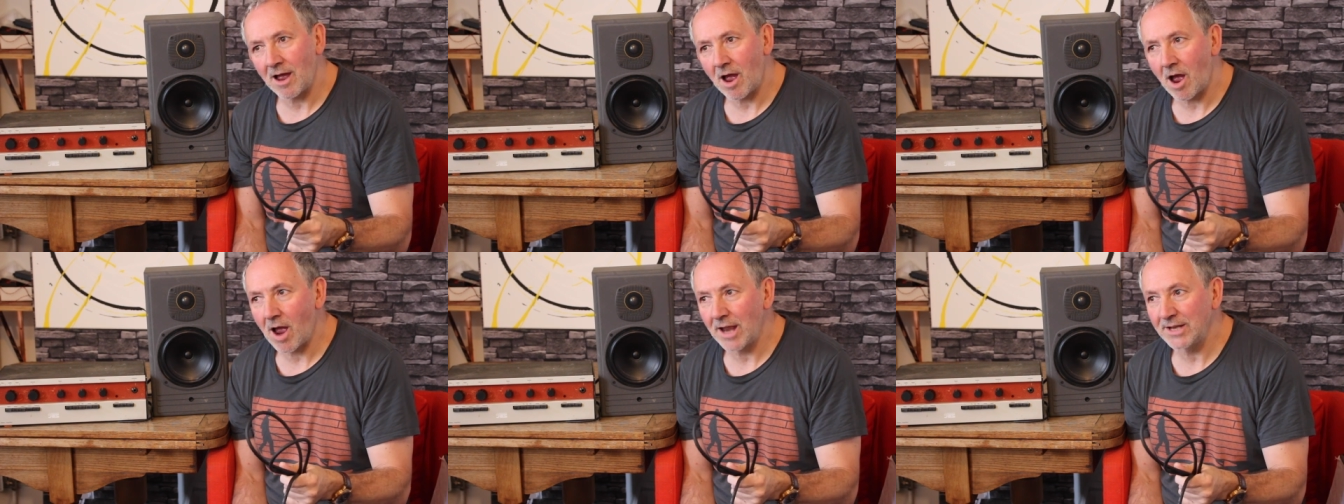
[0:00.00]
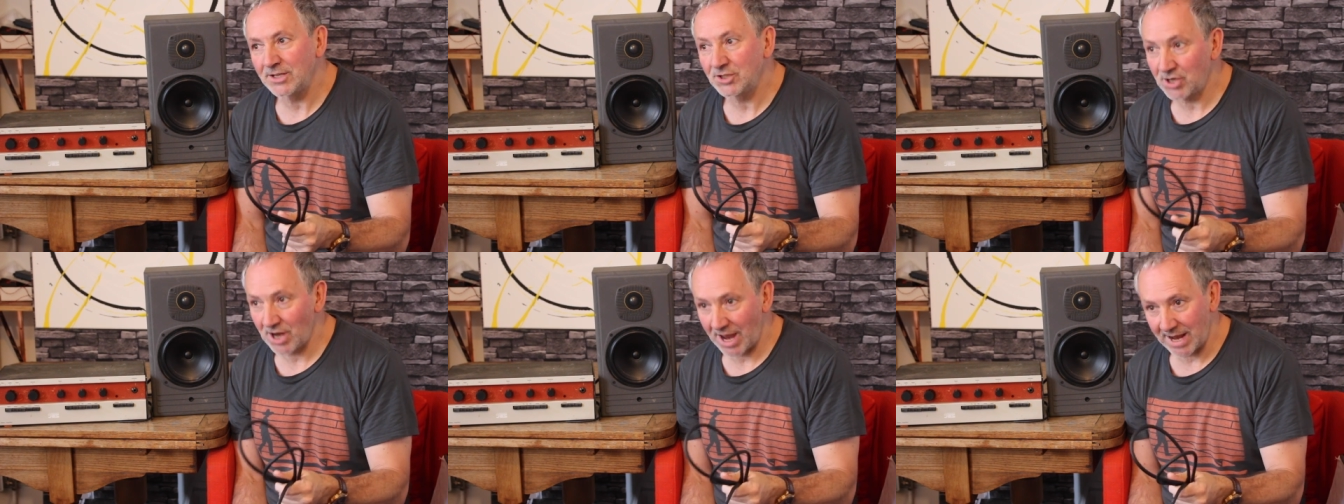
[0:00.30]

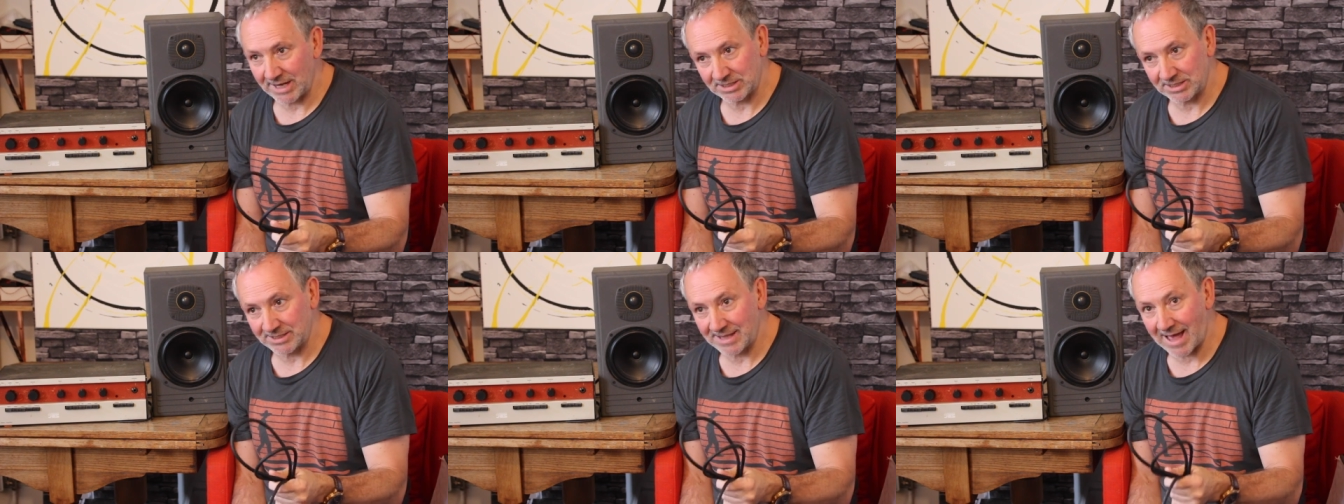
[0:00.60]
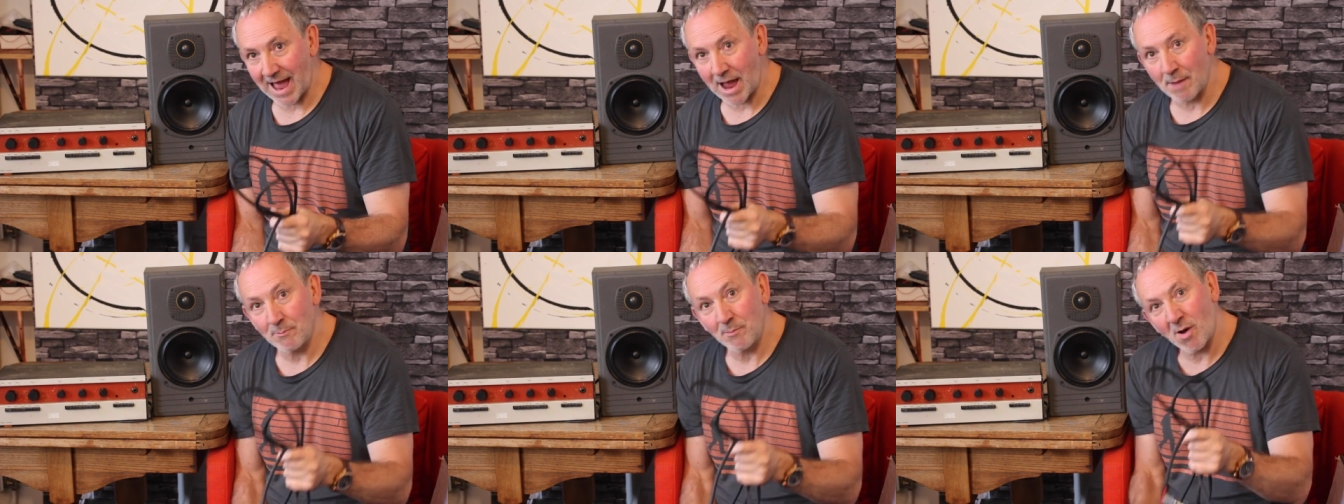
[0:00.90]
I checked
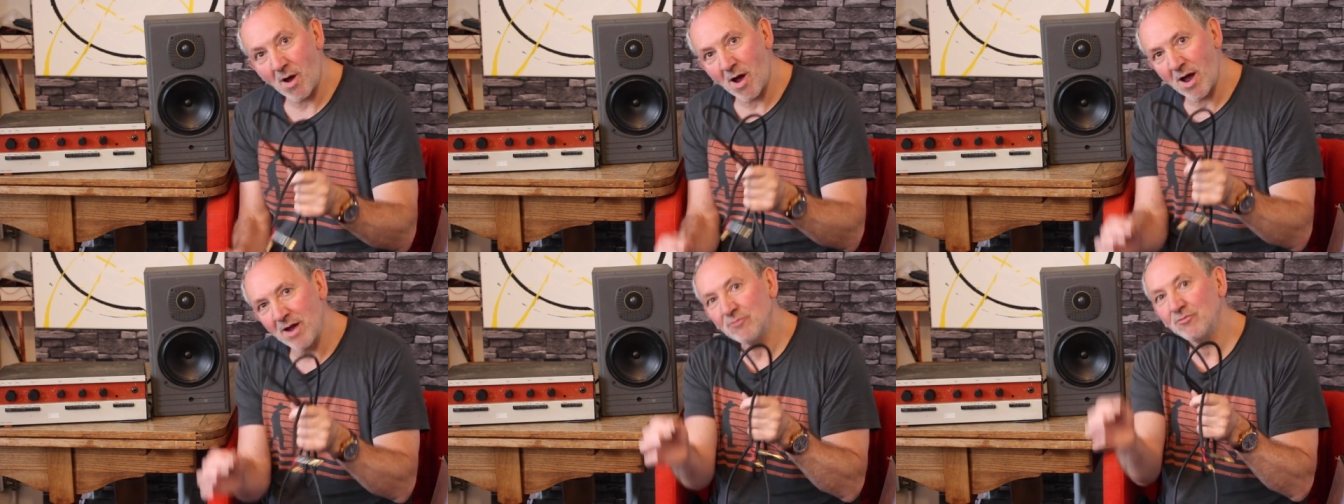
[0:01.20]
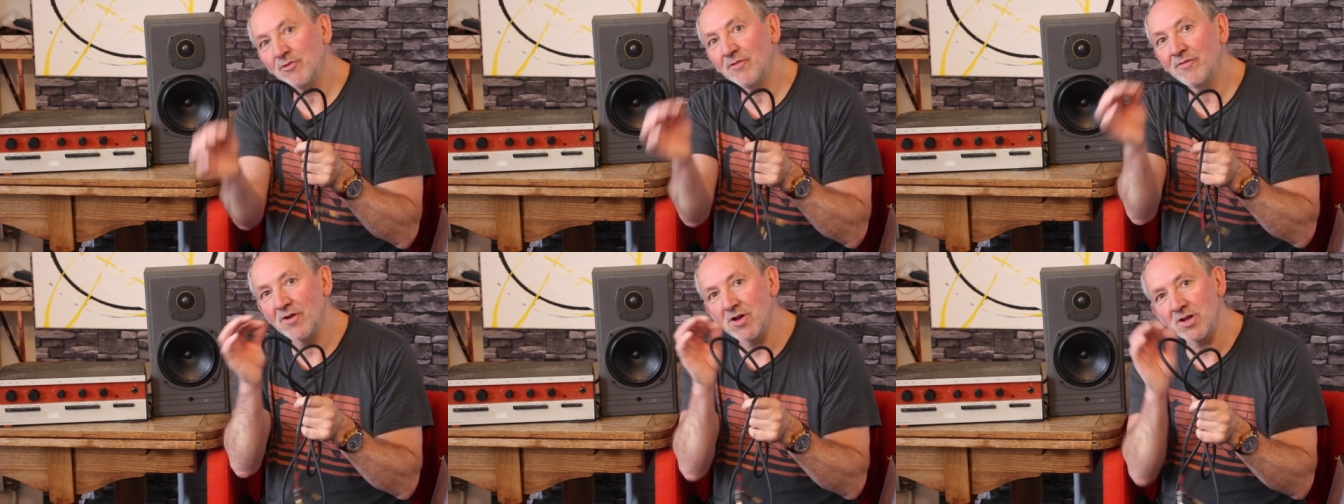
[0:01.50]
that by
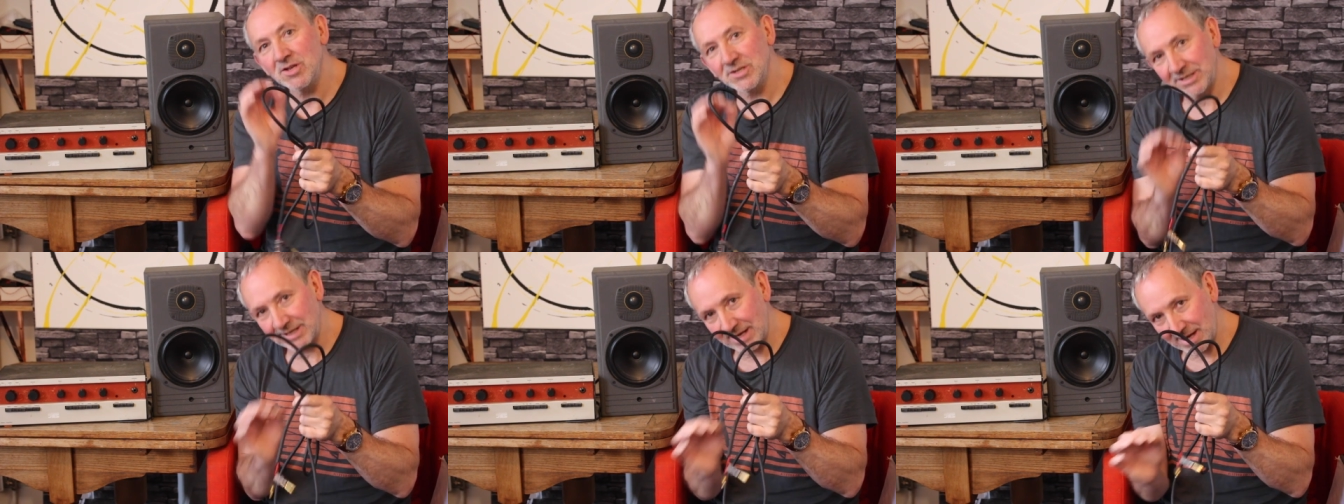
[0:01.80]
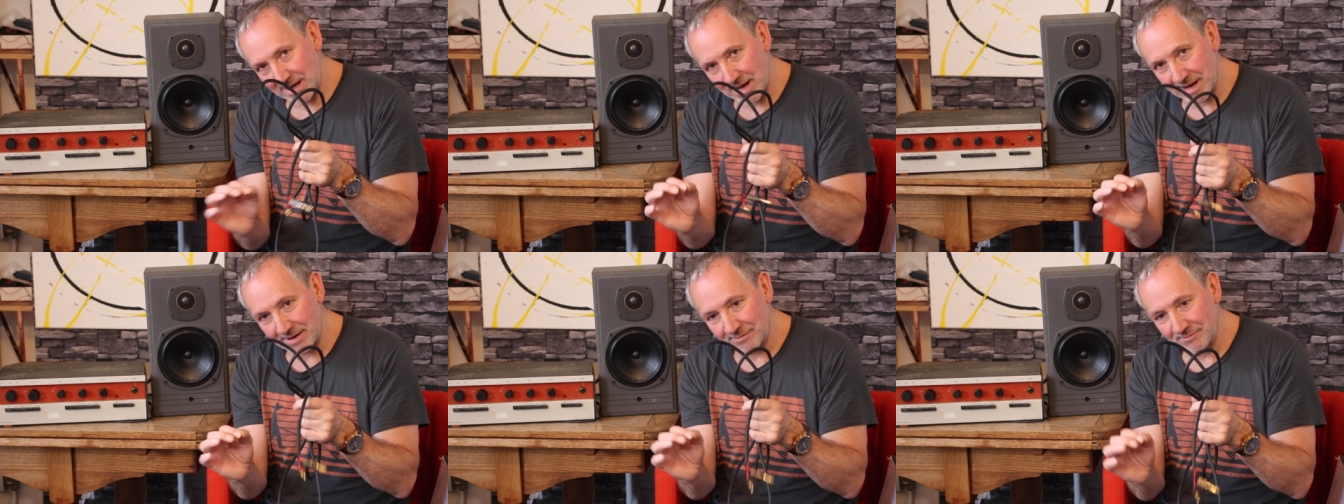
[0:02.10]

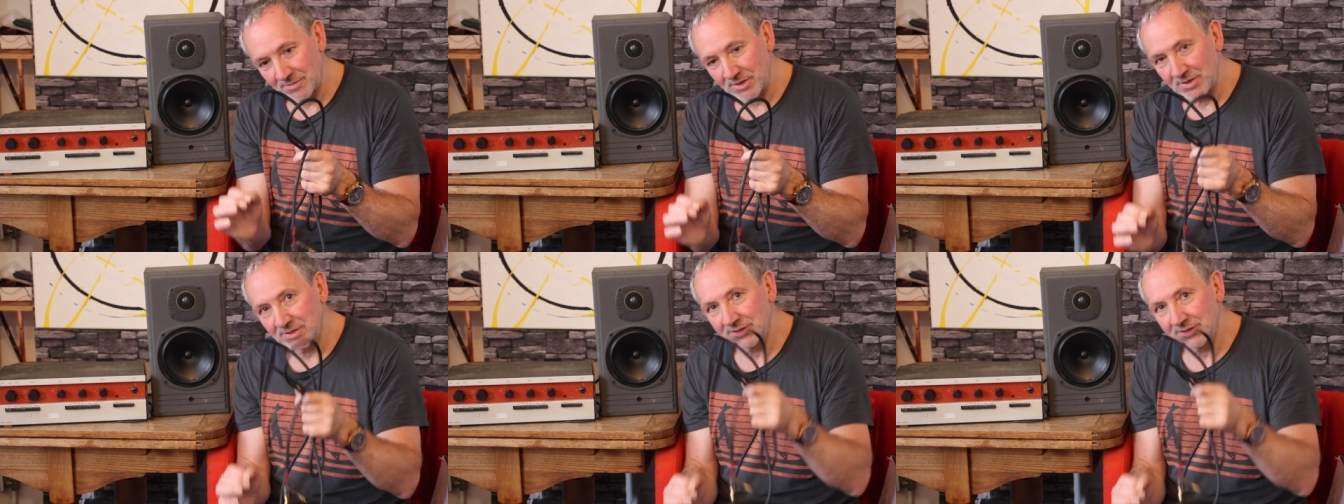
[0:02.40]
reversing it.